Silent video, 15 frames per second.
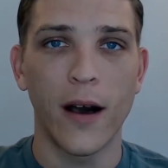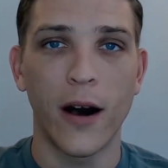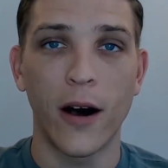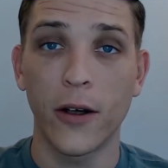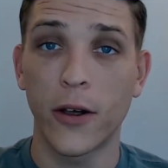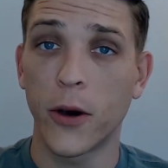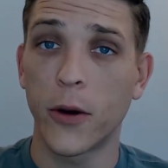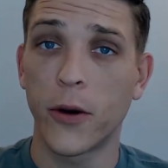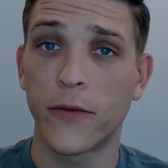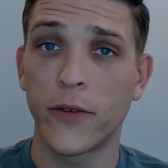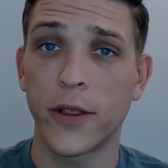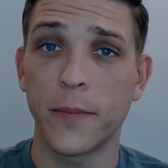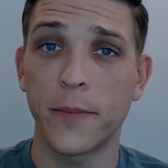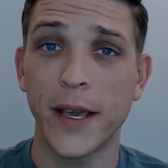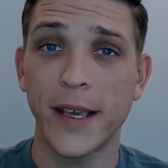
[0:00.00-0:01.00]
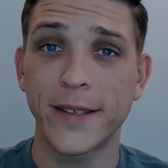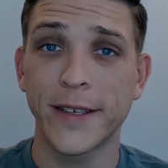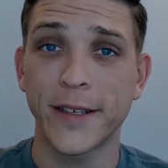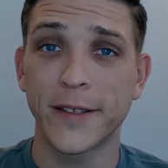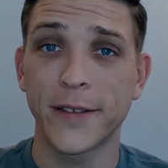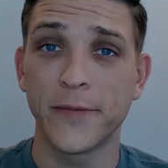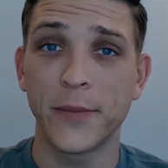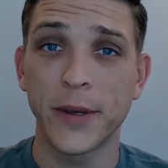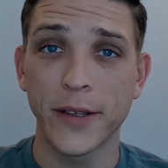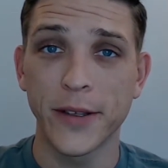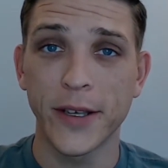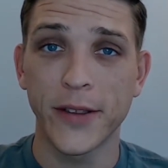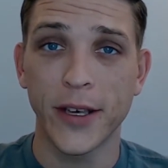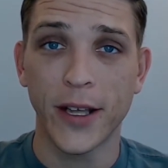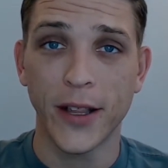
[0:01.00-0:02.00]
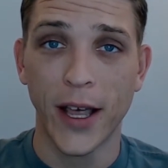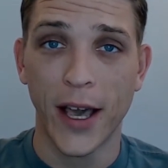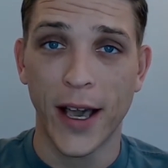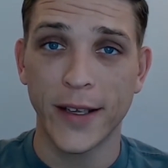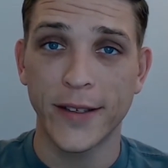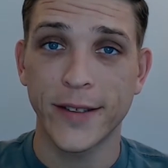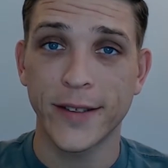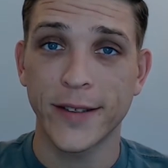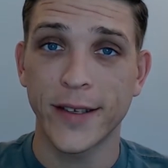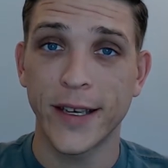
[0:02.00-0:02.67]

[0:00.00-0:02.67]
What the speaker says: I'll go over the basics of building the class,